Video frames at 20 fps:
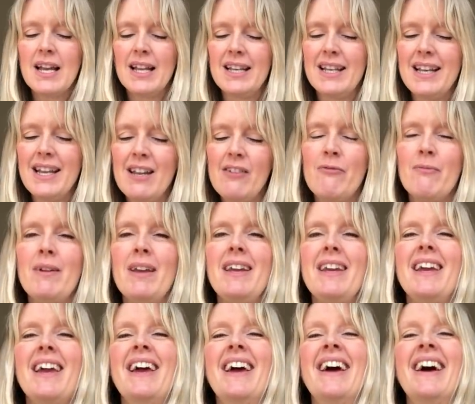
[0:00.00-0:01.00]
Leave me
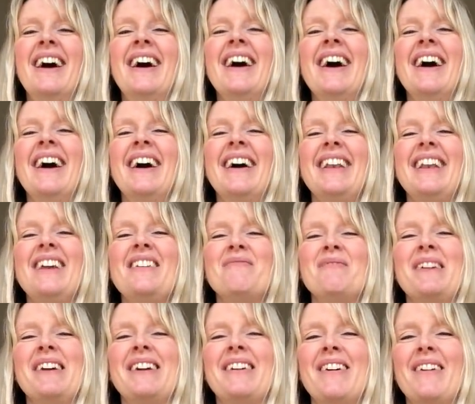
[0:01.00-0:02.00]

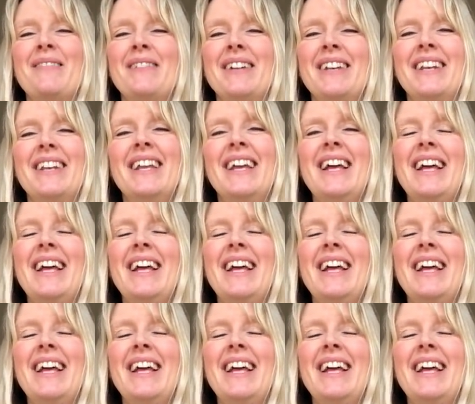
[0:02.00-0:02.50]
a comment.